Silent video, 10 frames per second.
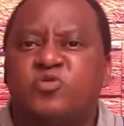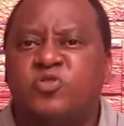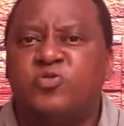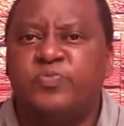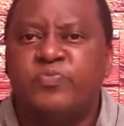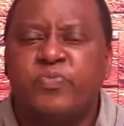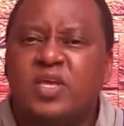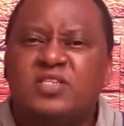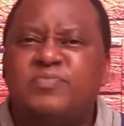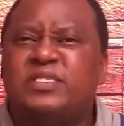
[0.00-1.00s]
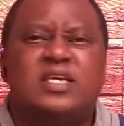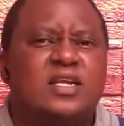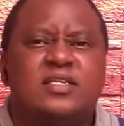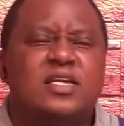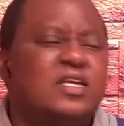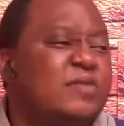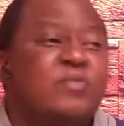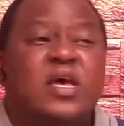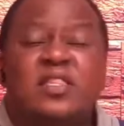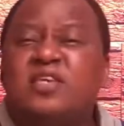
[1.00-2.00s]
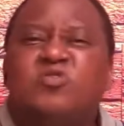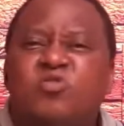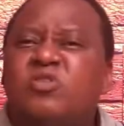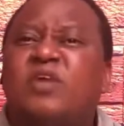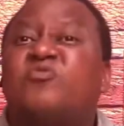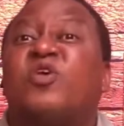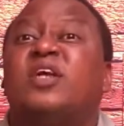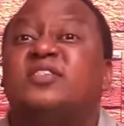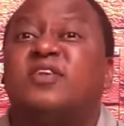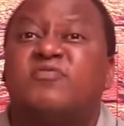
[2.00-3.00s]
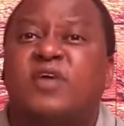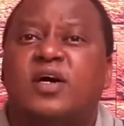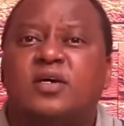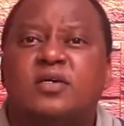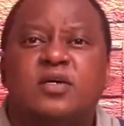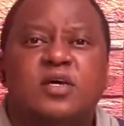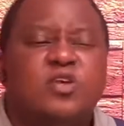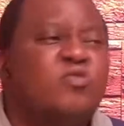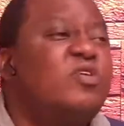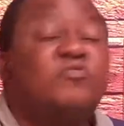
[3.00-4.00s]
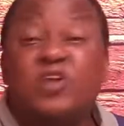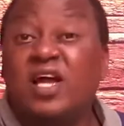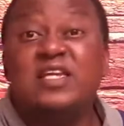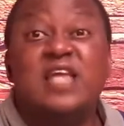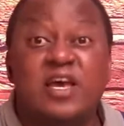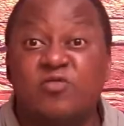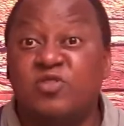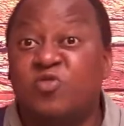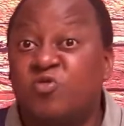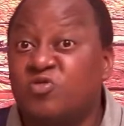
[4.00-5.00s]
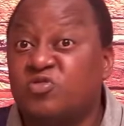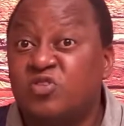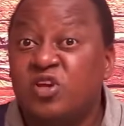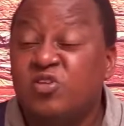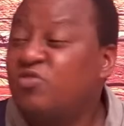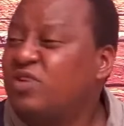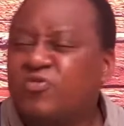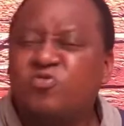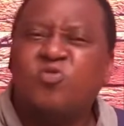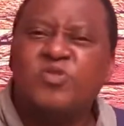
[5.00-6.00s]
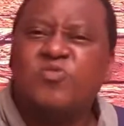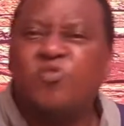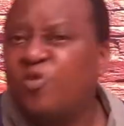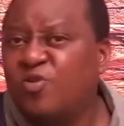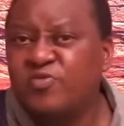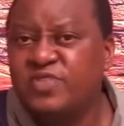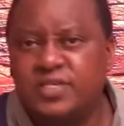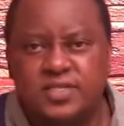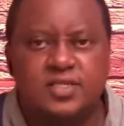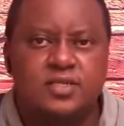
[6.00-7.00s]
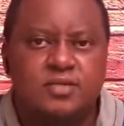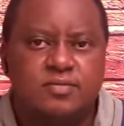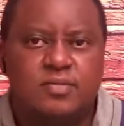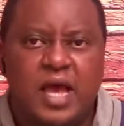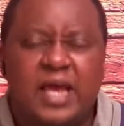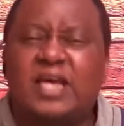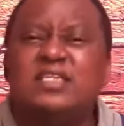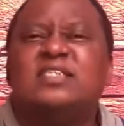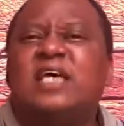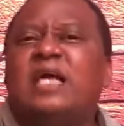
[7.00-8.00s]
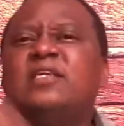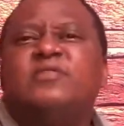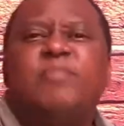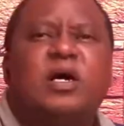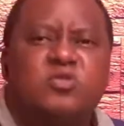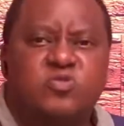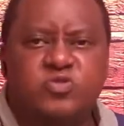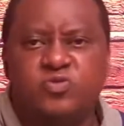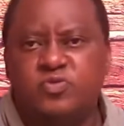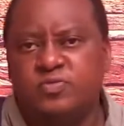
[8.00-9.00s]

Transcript: to you. He's basically telling him, you don't have to go and suffer. You don't have to go and die on the cross. You don't have to go through all of this. I can just hand it back to you.